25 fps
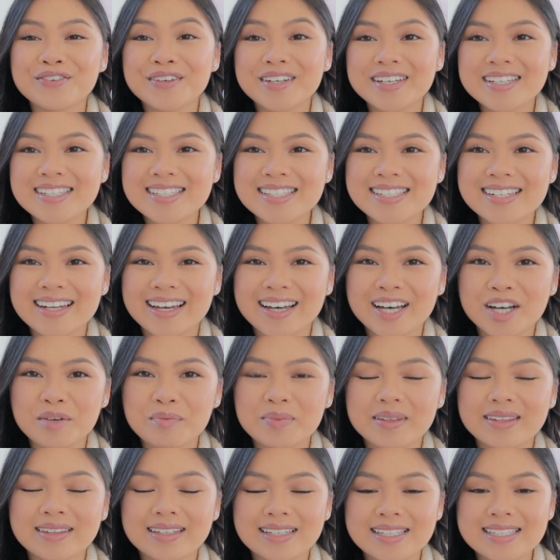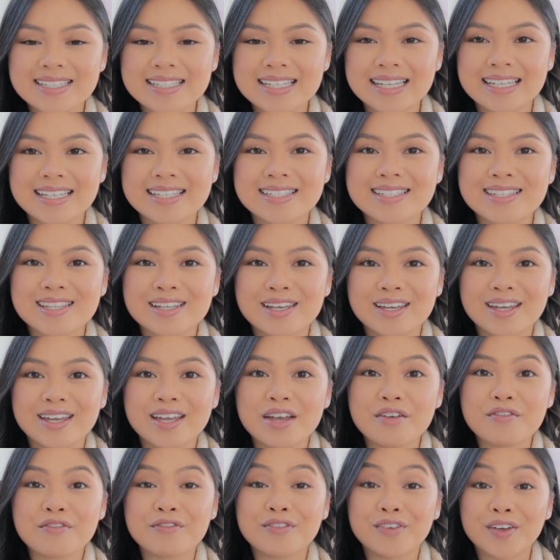first up, this is
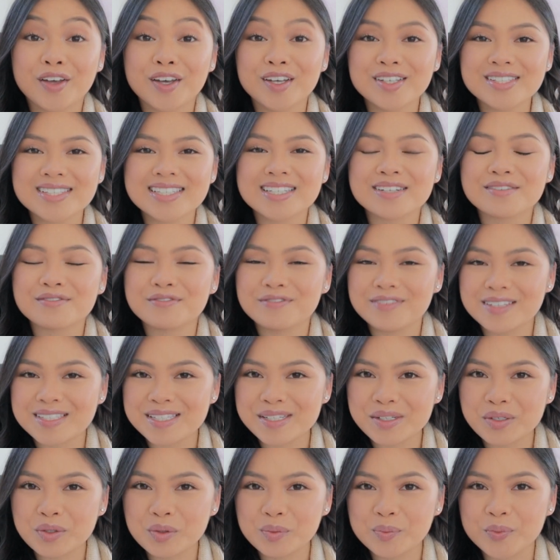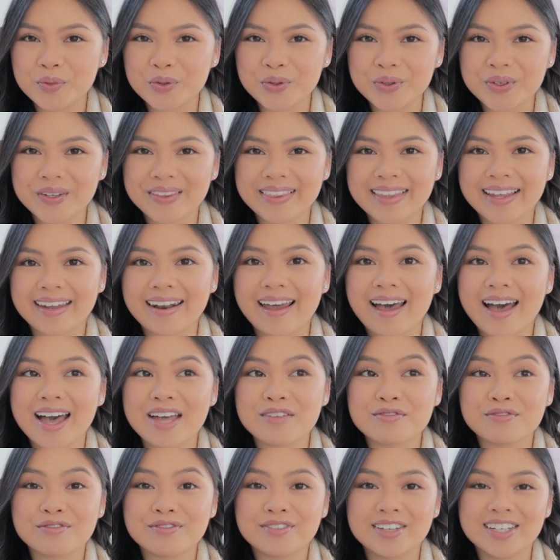the first physical book that
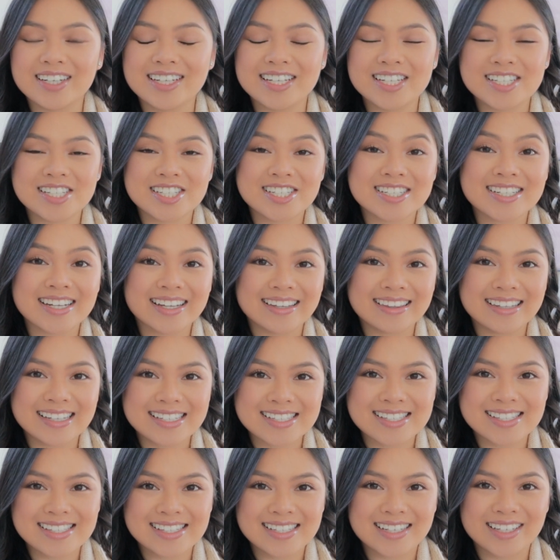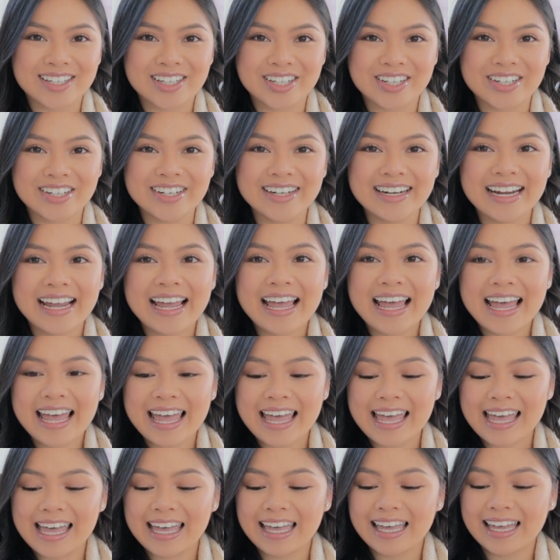I've finished this year,
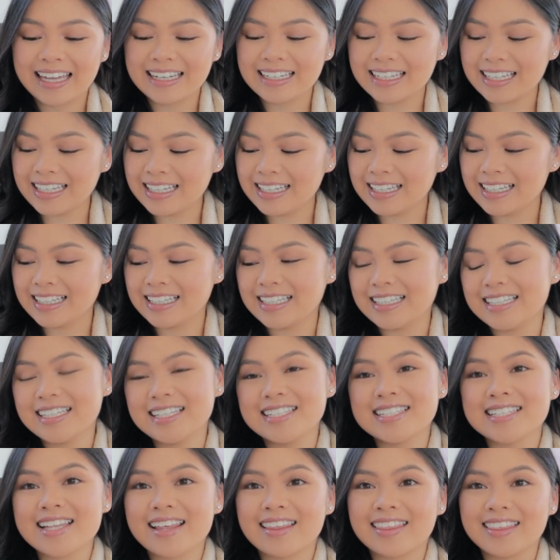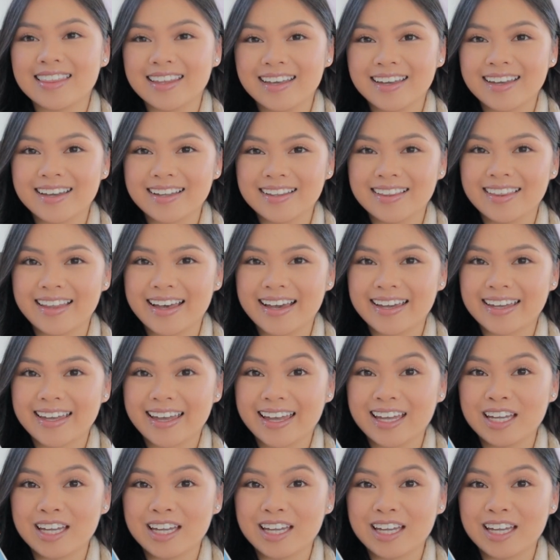and it is Think Like